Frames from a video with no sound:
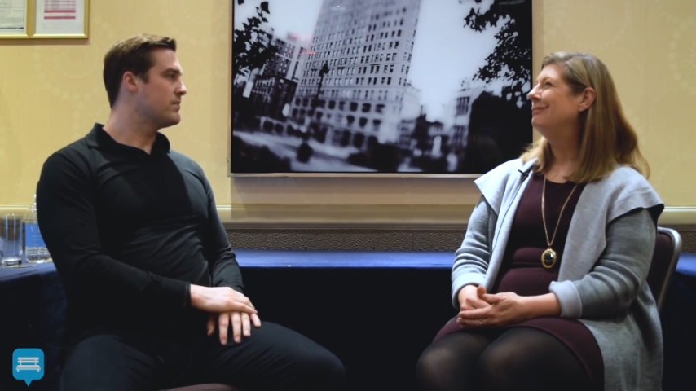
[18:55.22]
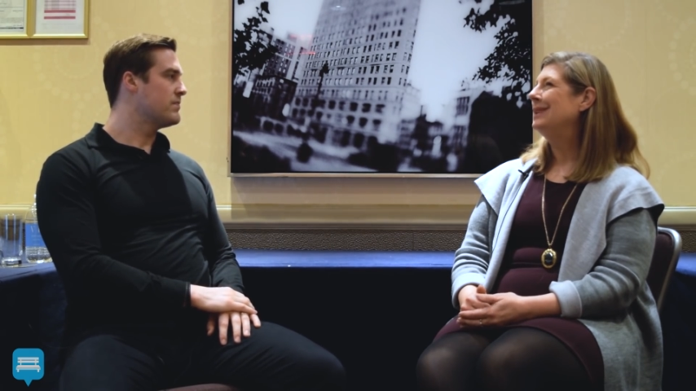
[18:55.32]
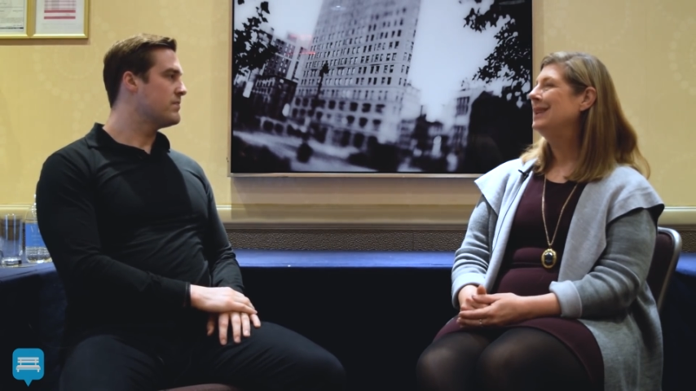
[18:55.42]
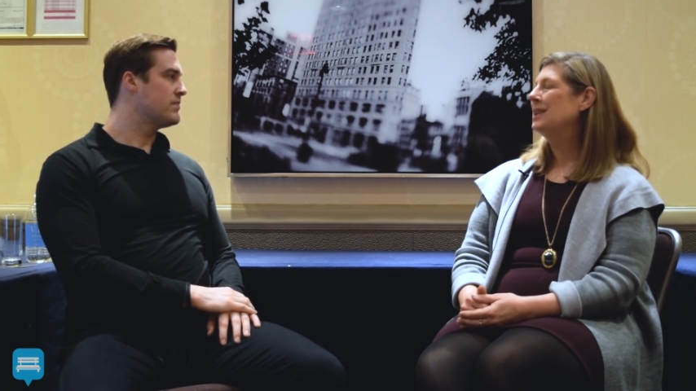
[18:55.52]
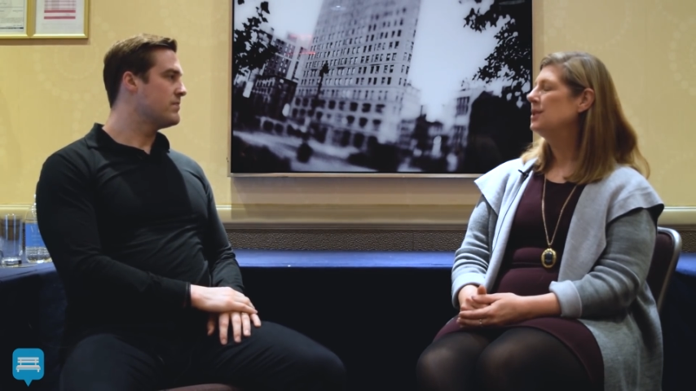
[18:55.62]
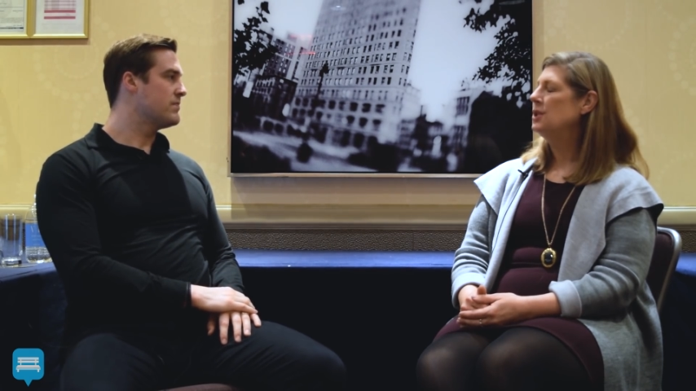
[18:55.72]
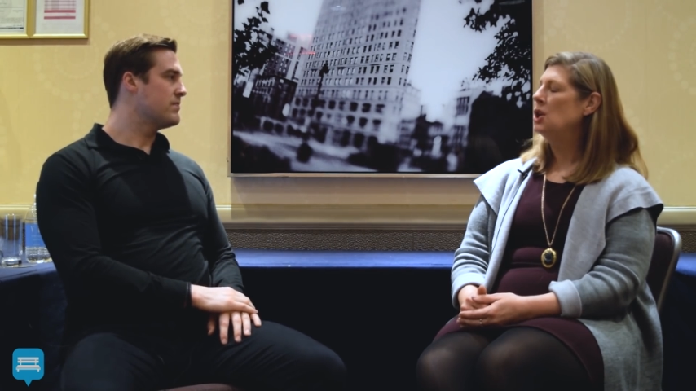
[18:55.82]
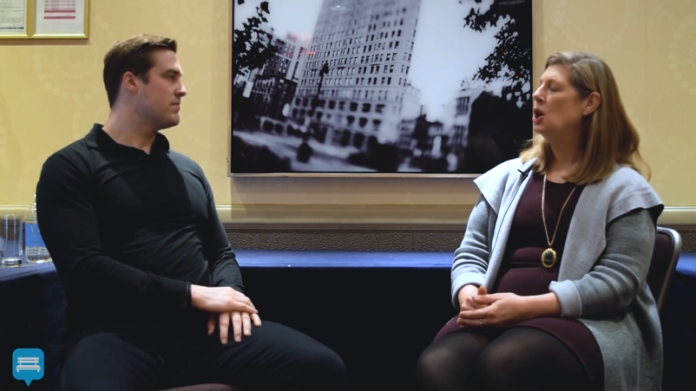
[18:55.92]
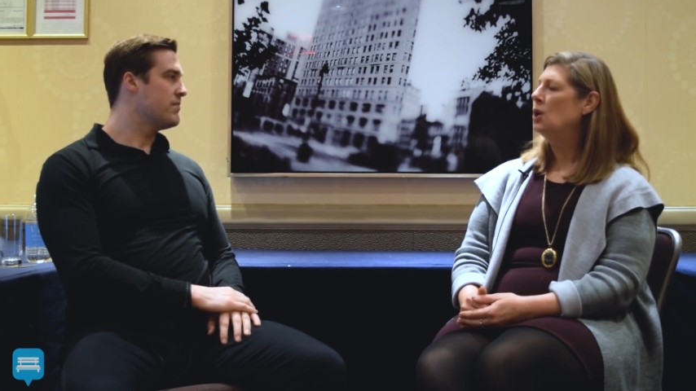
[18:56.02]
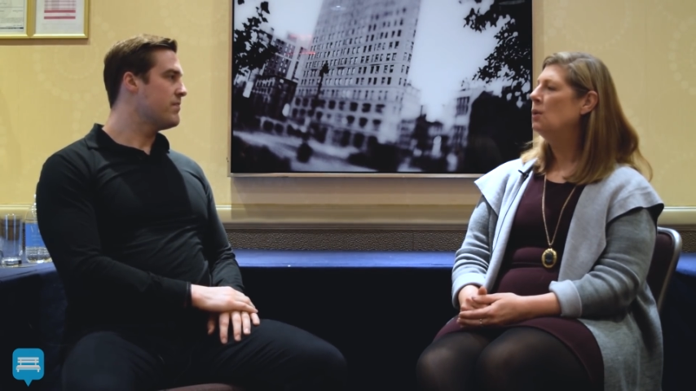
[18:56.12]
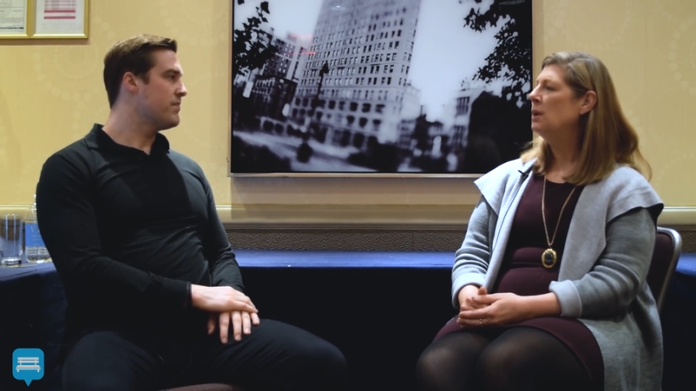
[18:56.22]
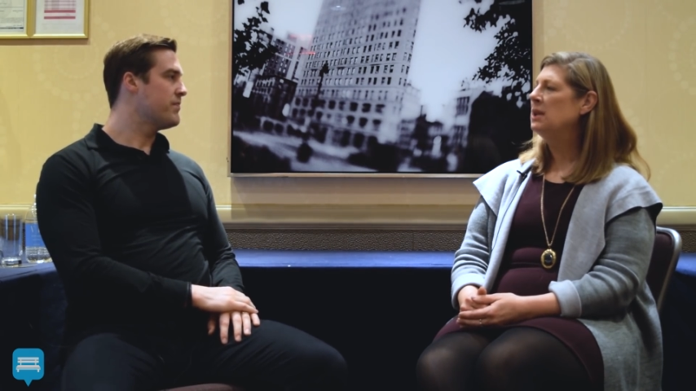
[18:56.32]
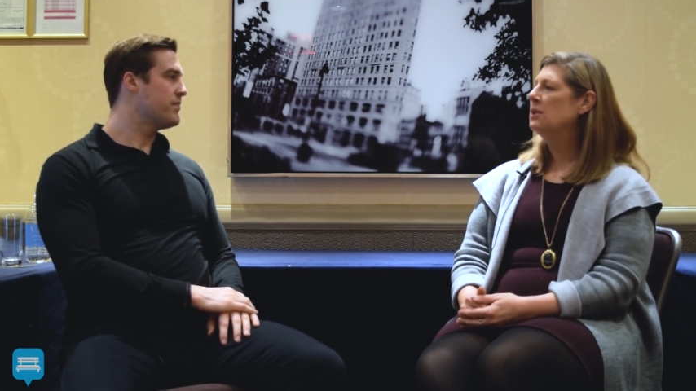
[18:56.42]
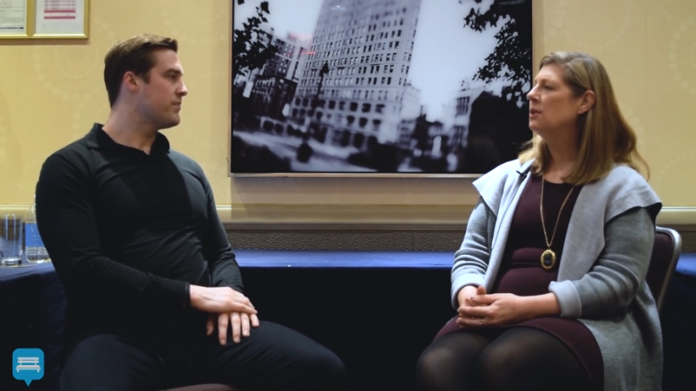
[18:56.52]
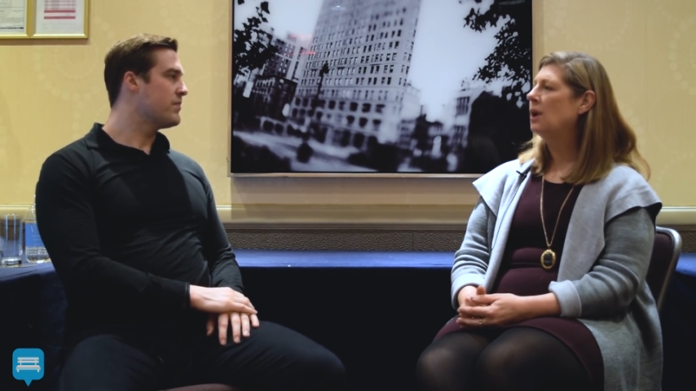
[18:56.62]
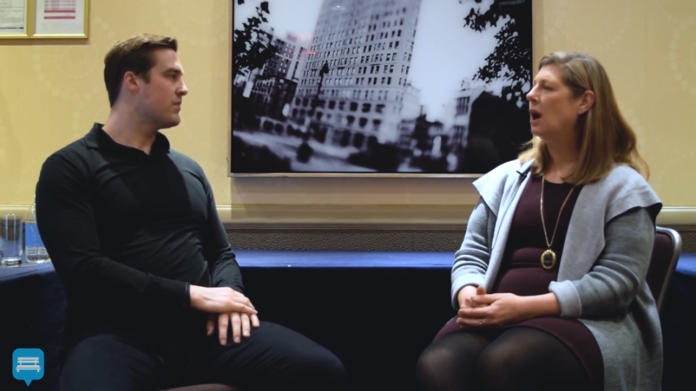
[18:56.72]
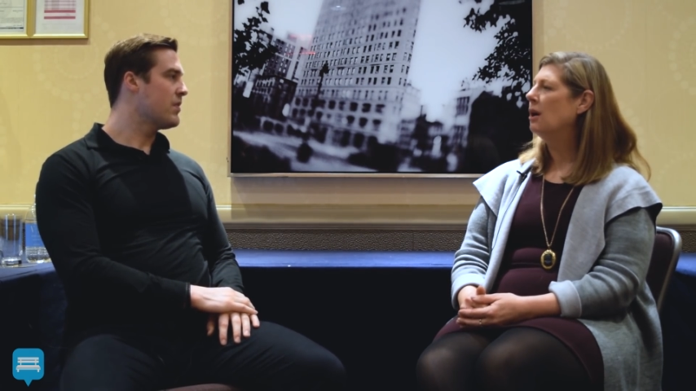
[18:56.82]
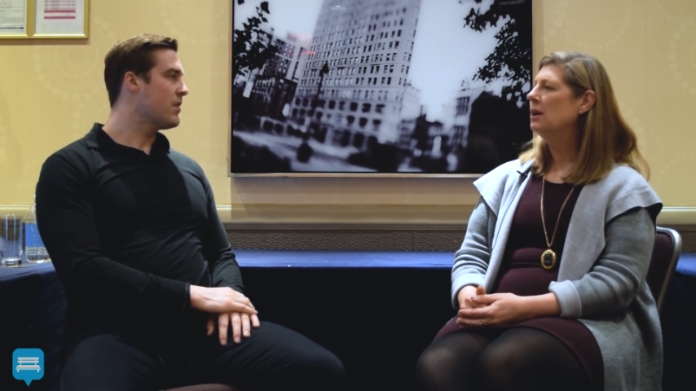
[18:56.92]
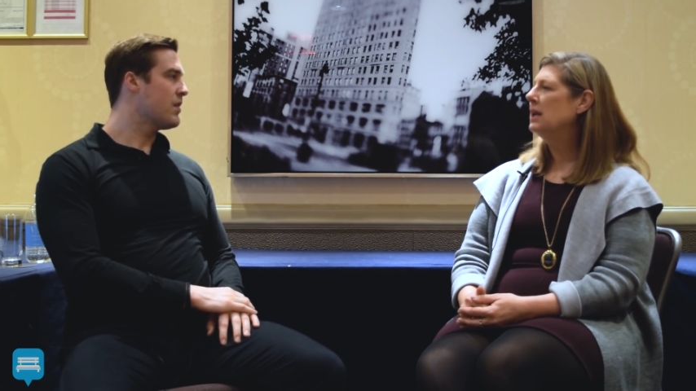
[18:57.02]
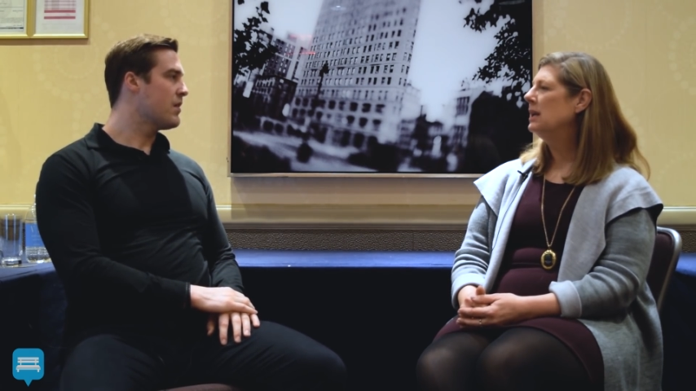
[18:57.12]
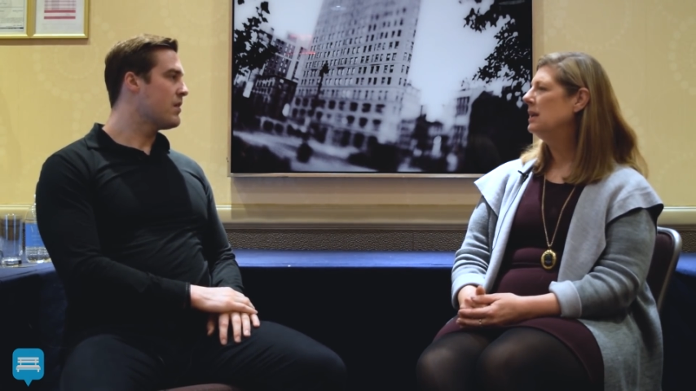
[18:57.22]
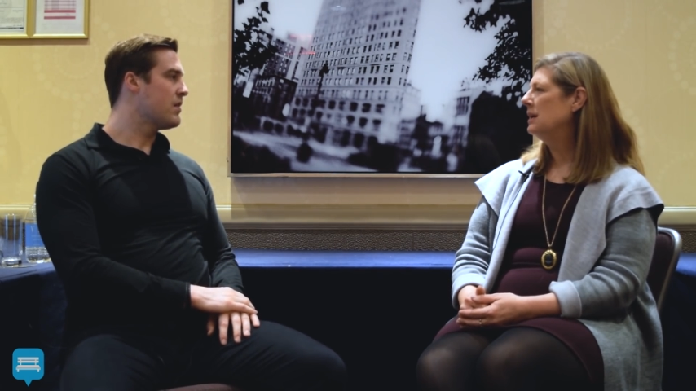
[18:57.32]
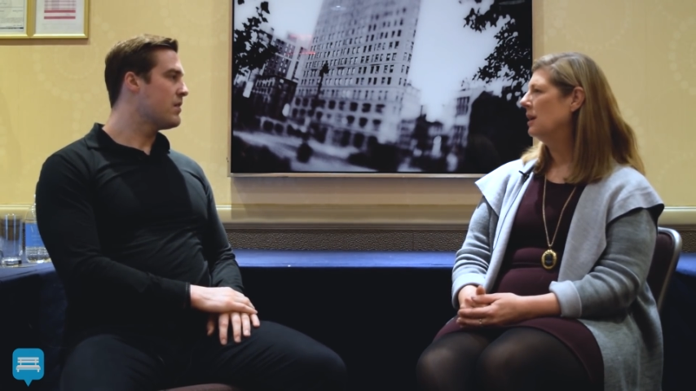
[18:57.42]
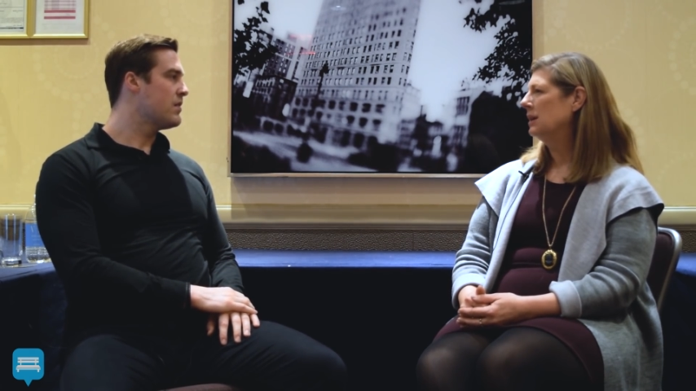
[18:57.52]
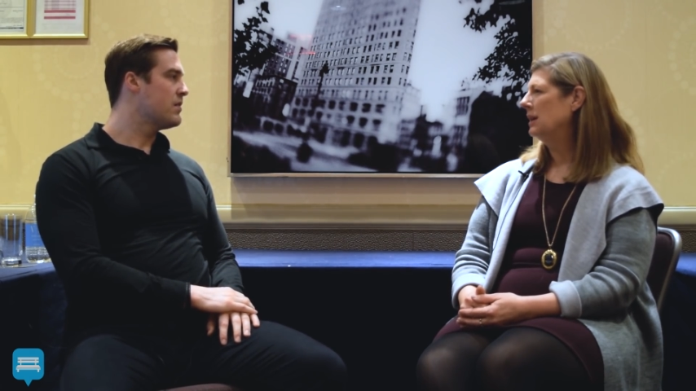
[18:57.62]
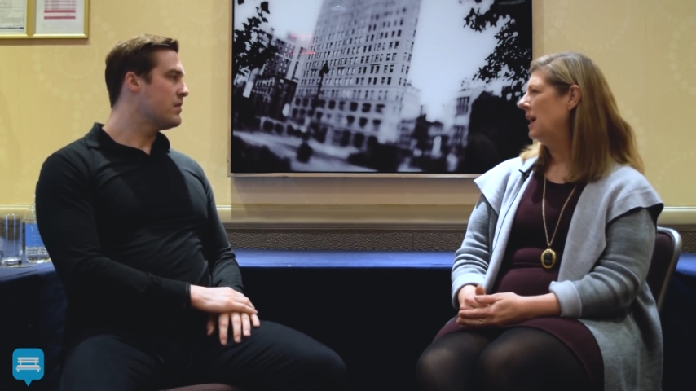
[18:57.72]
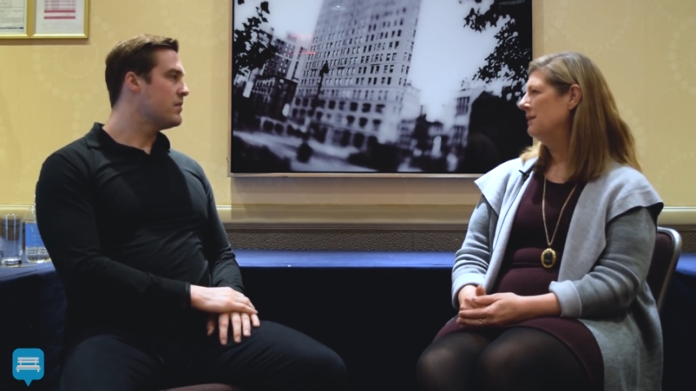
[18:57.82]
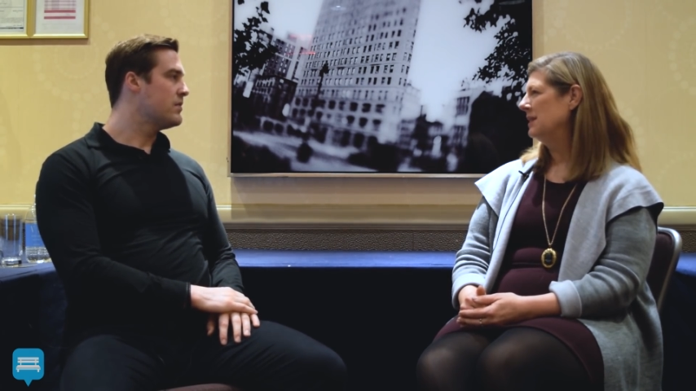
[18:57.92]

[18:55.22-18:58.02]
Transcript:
Speaker 1: yes and no. I mean, there already are a lot of